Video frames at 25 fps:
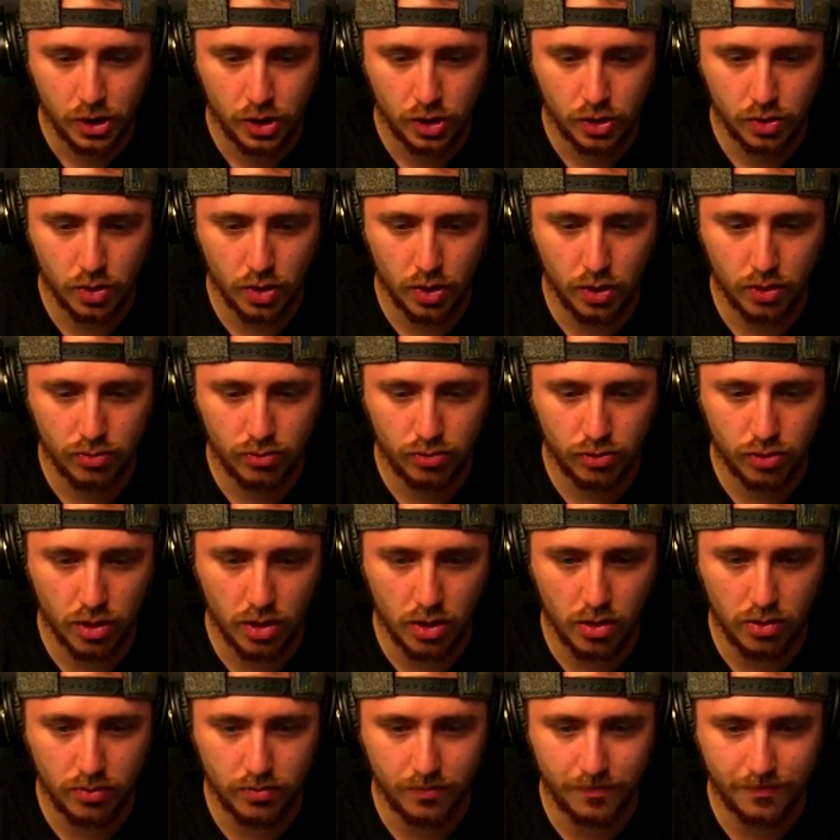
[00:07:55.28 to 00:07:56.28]
True. Oh,
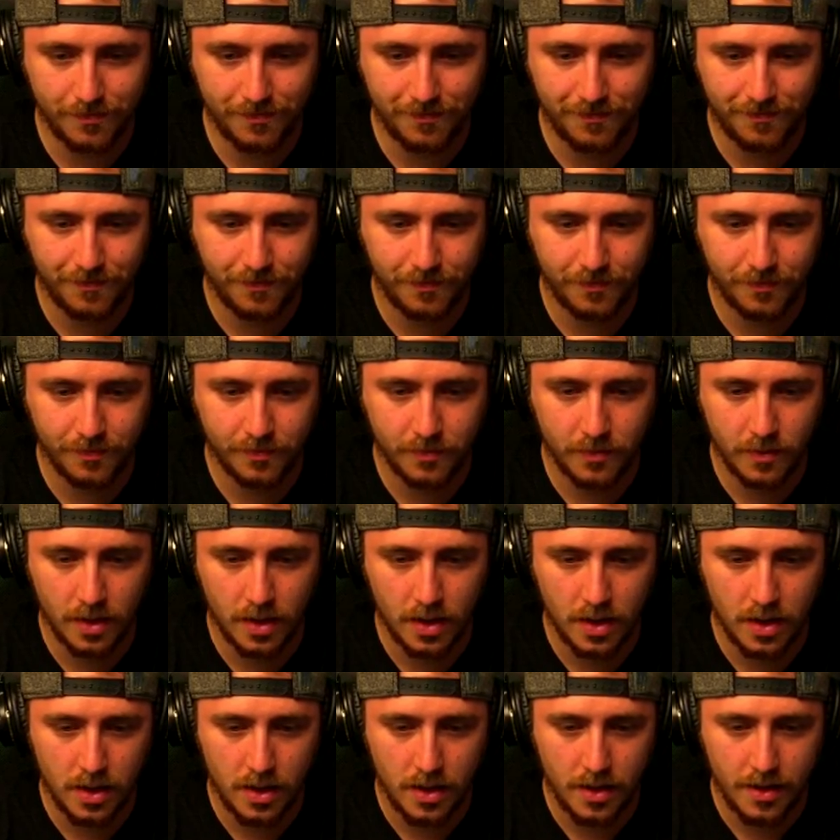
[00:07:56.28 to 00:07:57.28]
true. Do you?
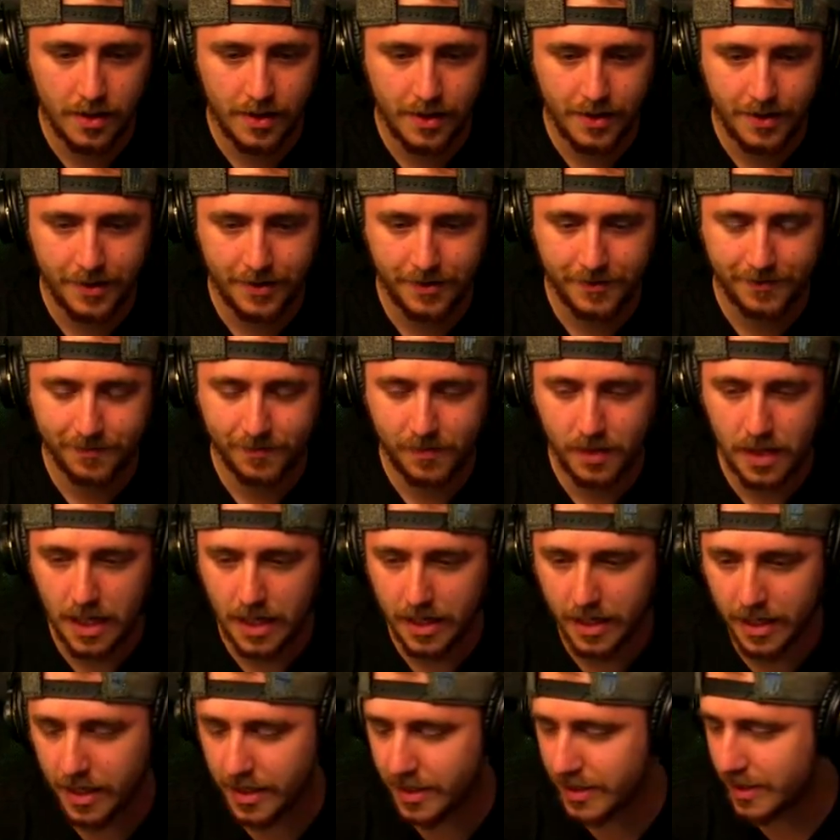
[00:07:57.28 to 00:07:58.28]
Oh, Are you whacking right I
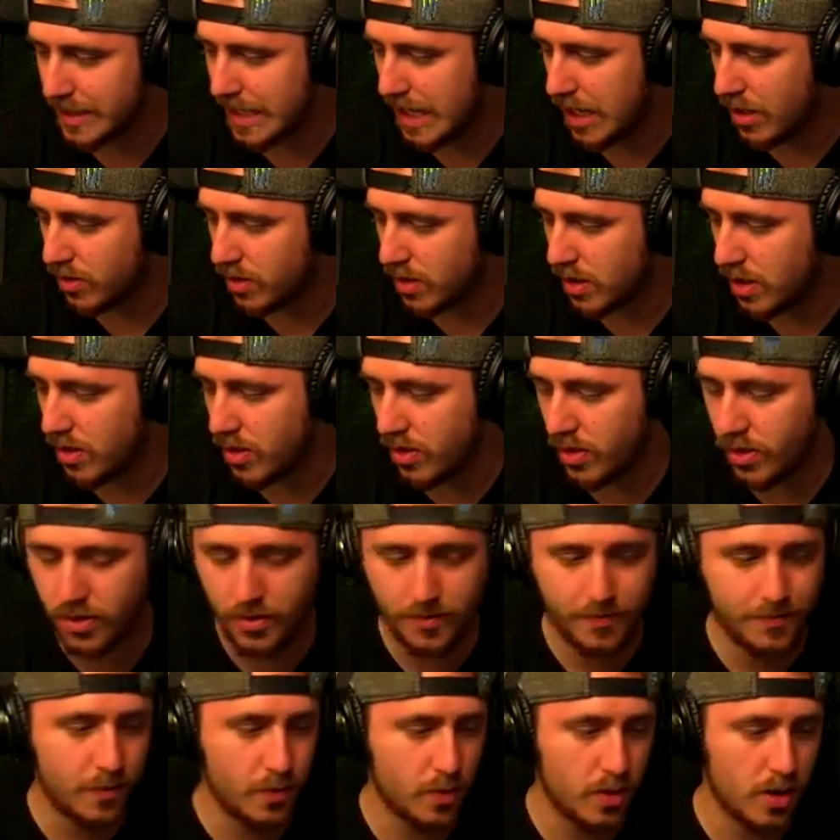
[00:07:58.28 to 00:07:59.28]
now? You think that'll make you
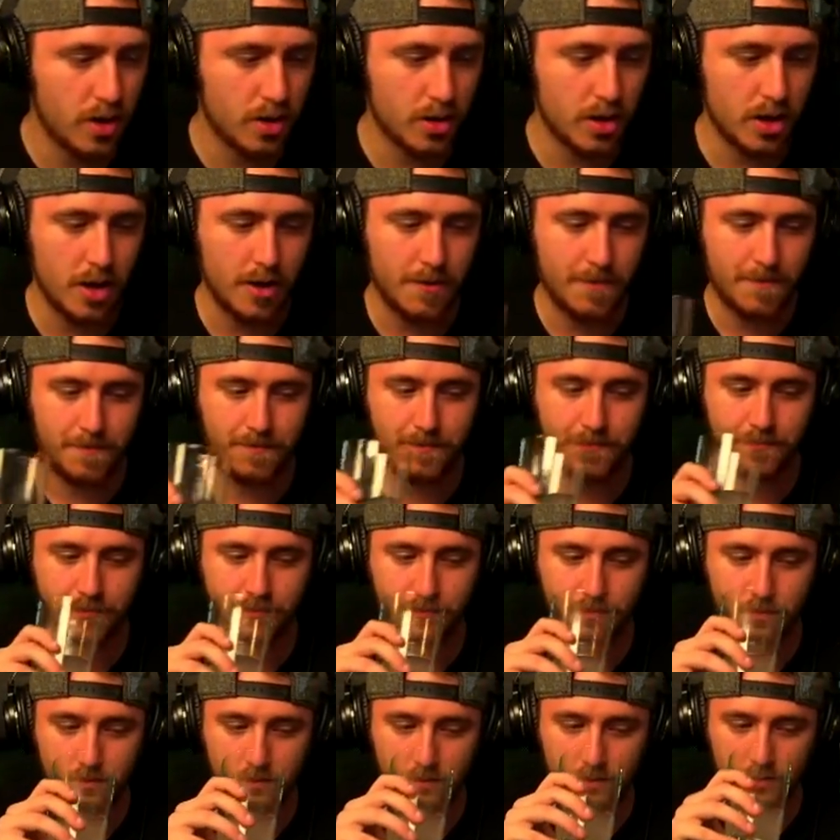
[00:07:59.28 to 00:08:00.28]
better? We're all good.
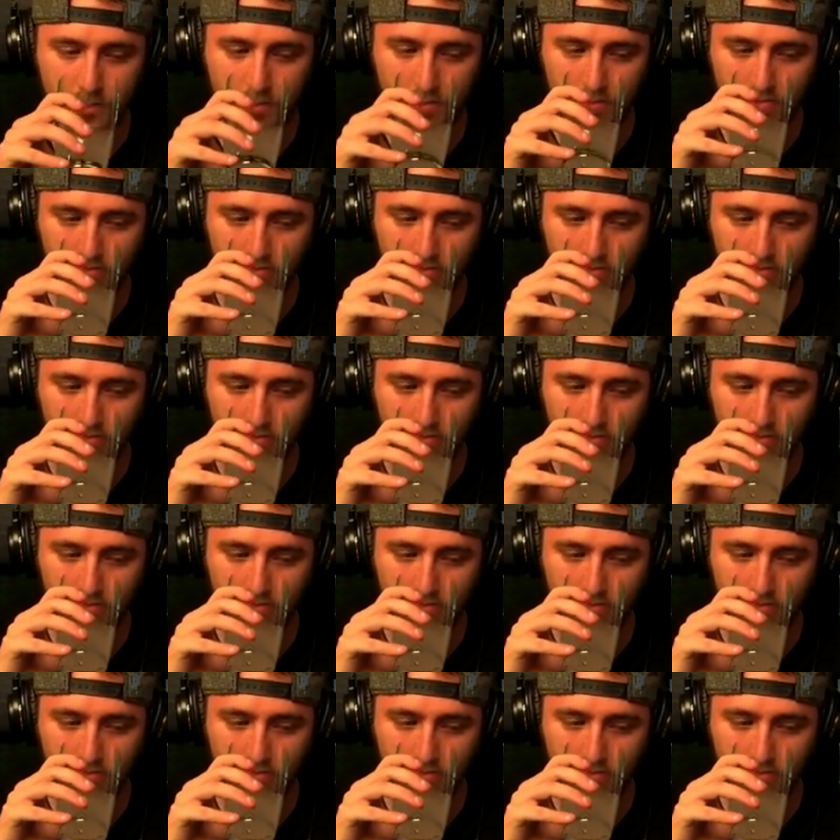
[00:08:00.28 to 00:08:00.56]
Yeah.